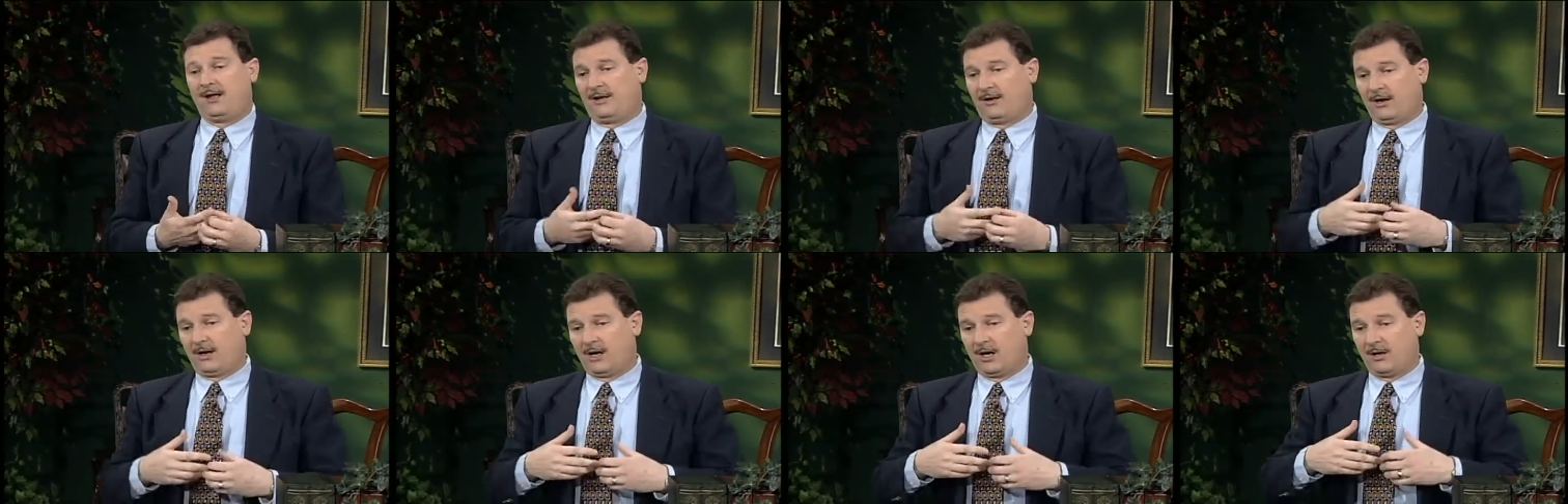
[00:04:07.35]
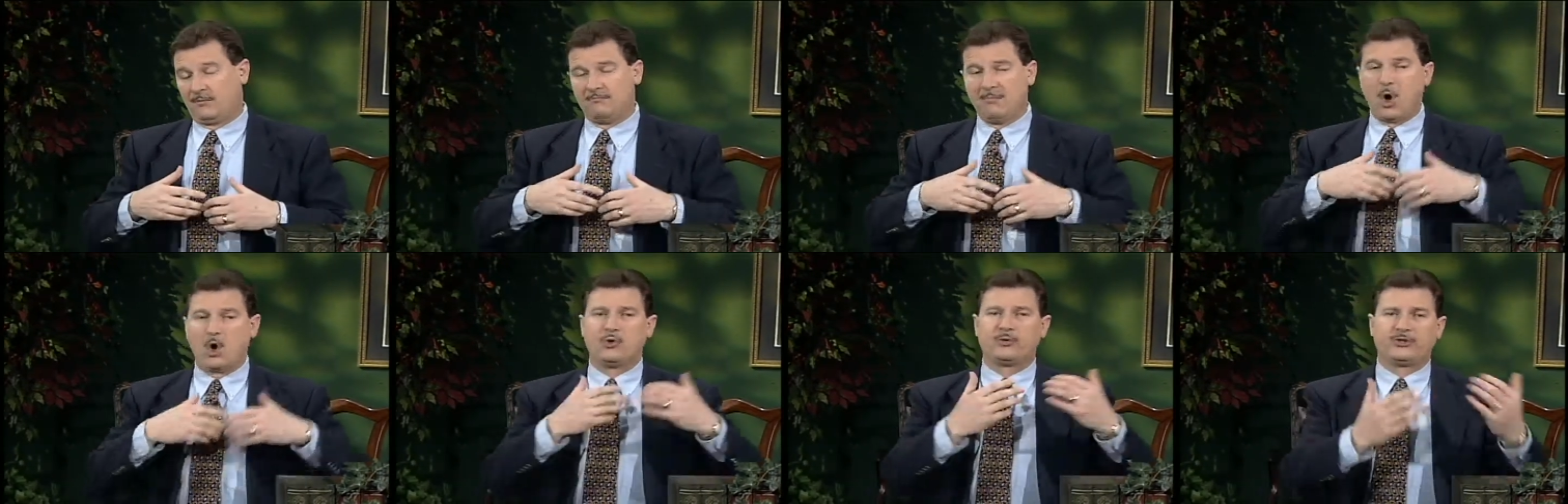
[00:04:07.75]
uh,
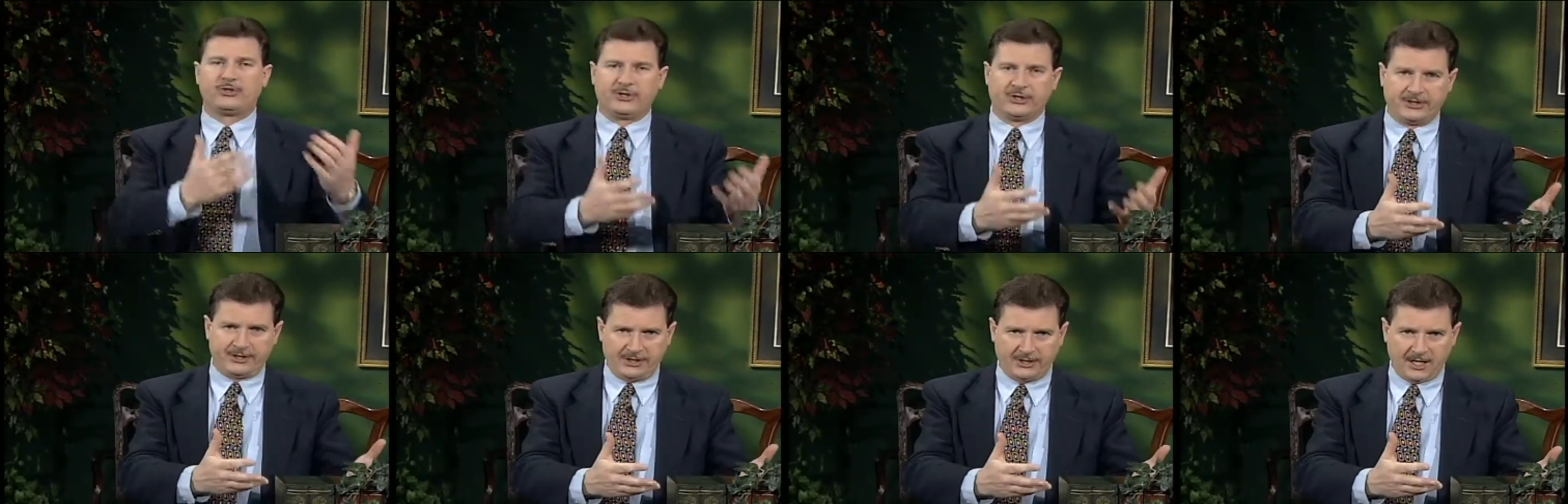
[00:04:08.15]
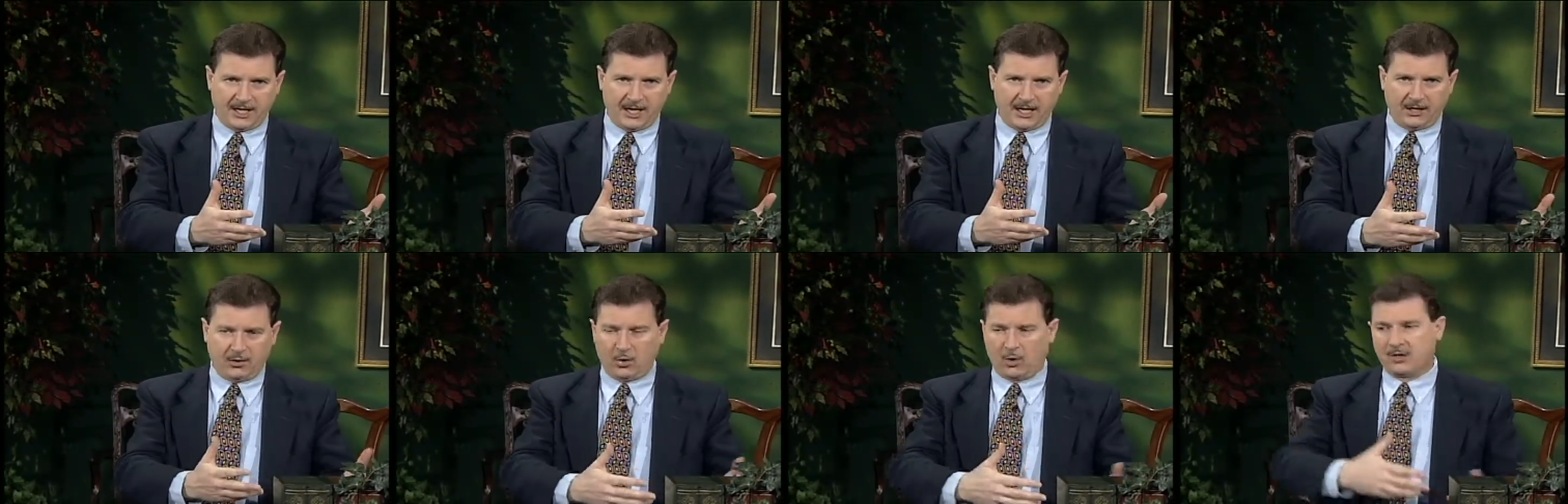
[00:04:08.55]
Moses
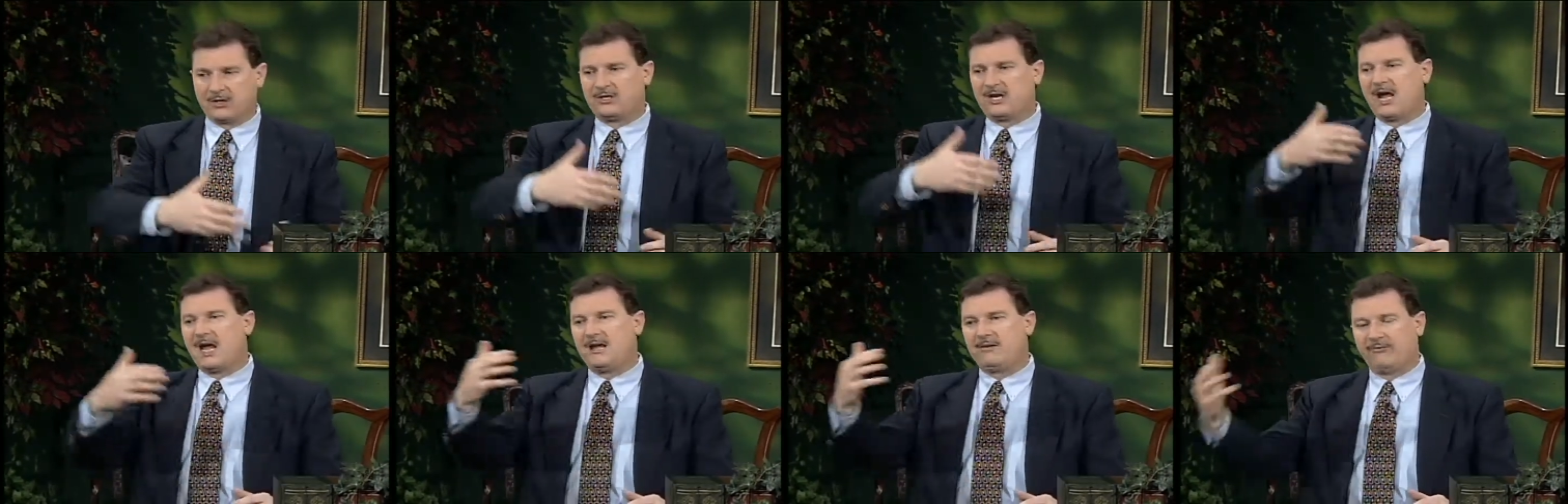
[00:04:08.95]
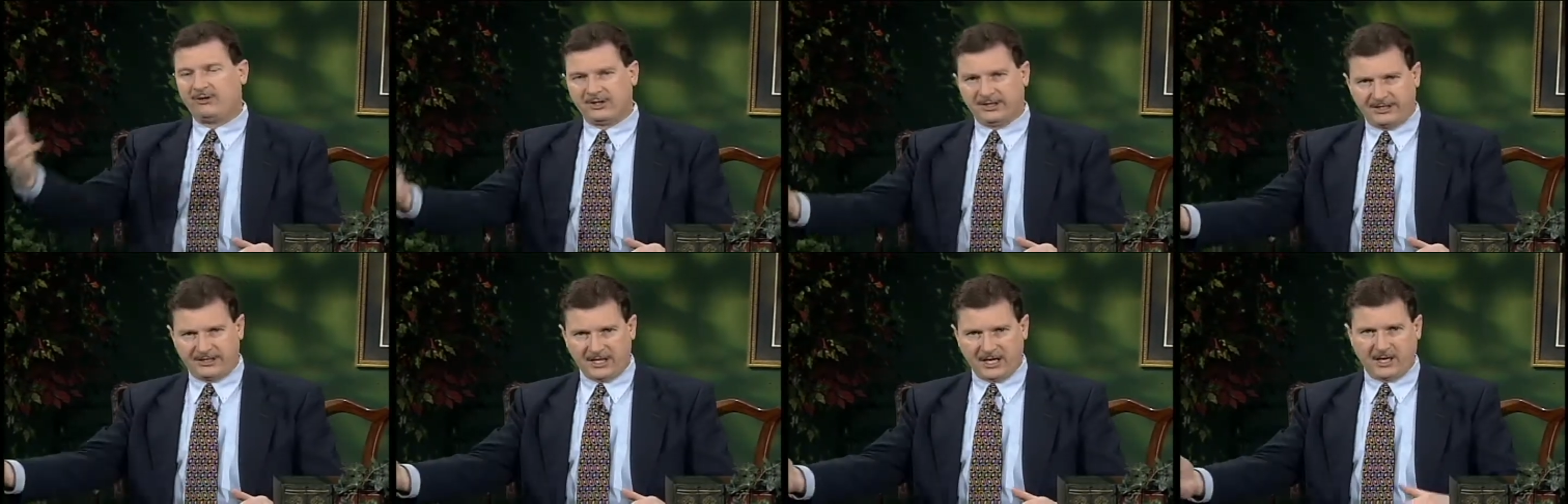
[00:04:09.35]
said, or
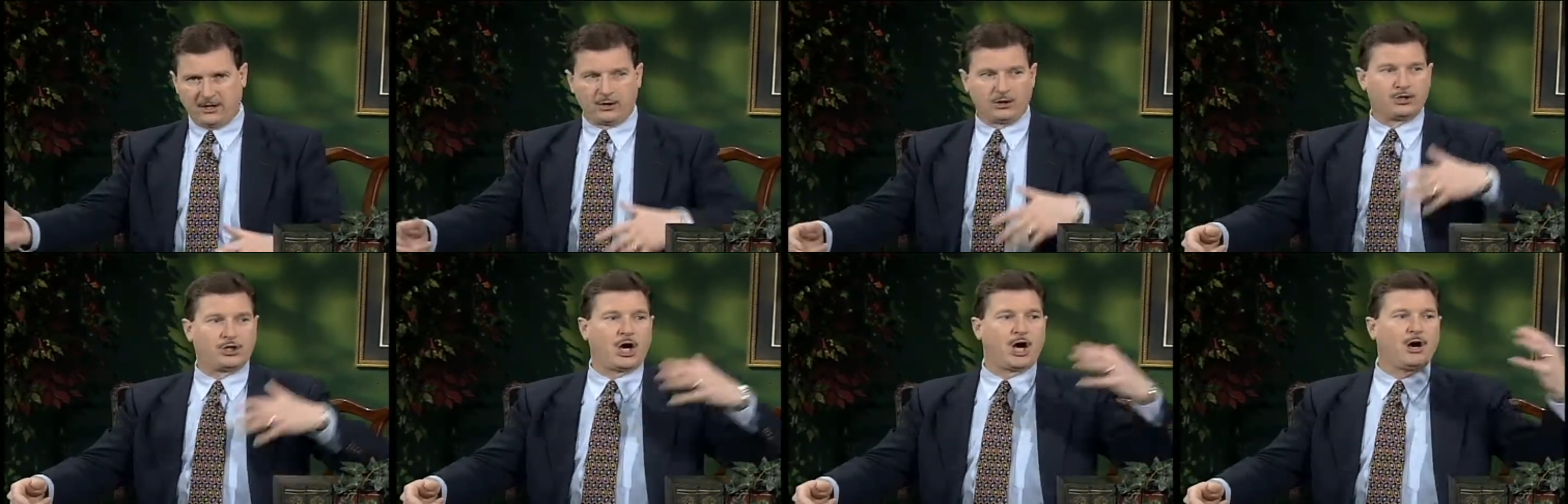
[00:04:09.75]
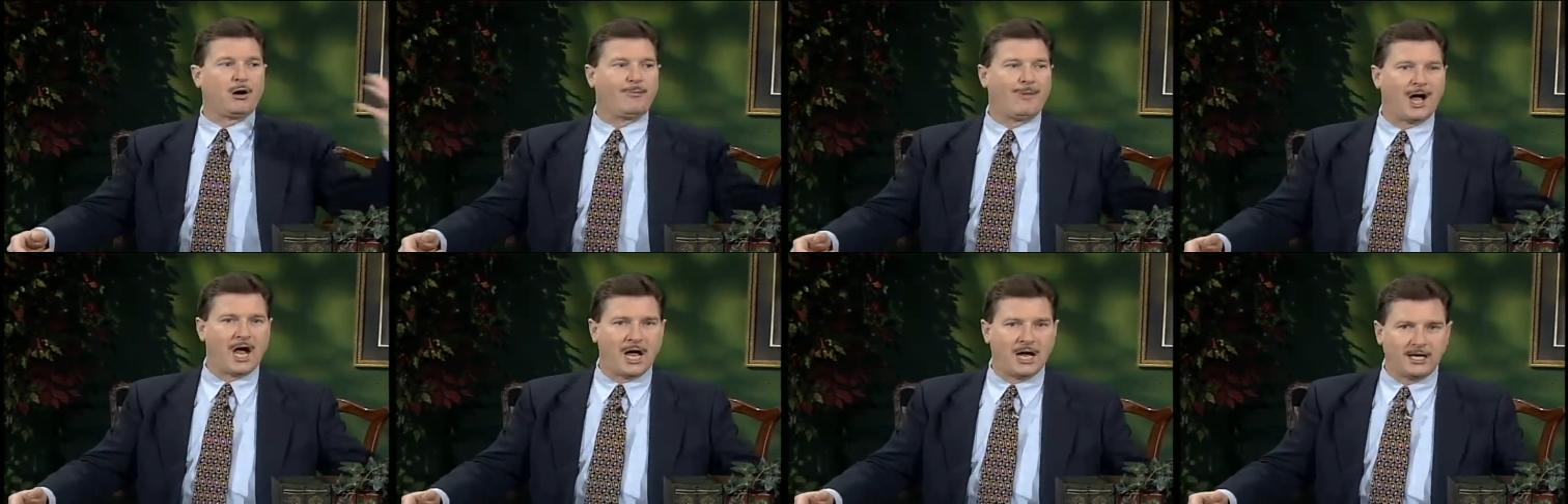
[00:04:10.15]
David said, or
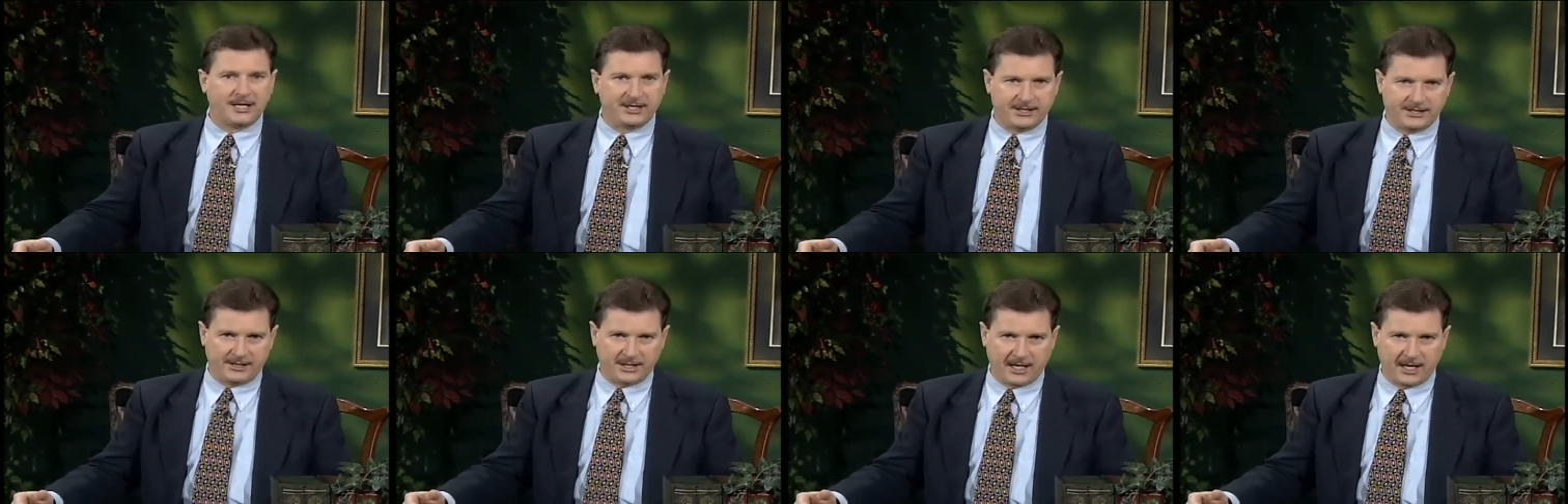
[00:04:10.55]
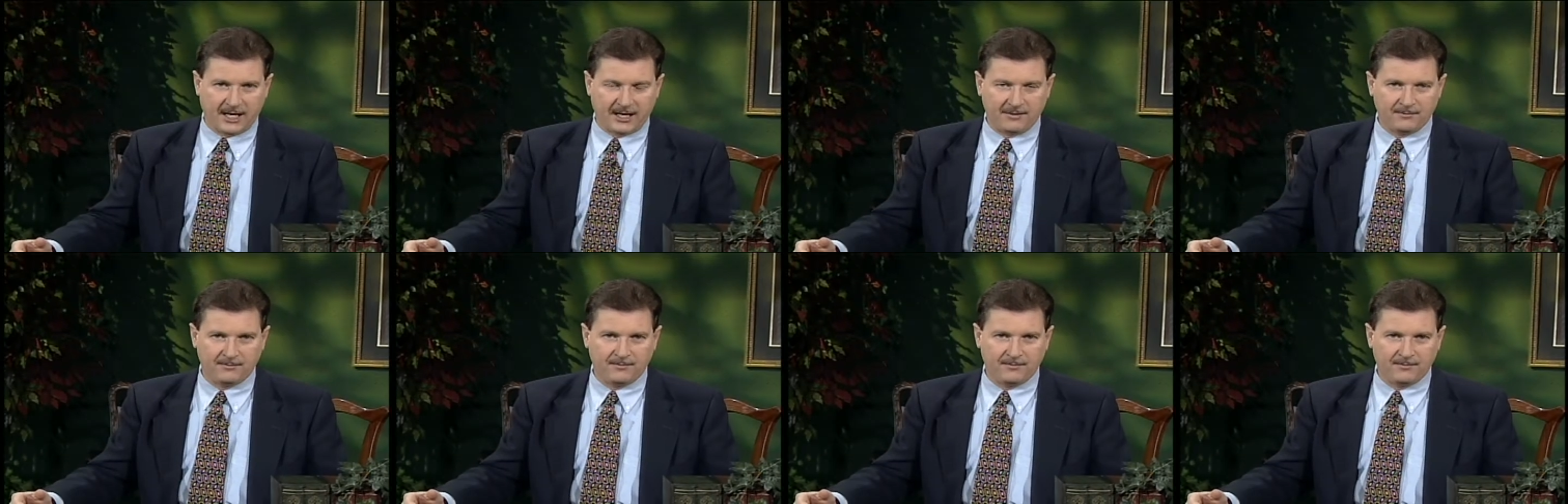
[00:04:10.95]
Jeremiah said,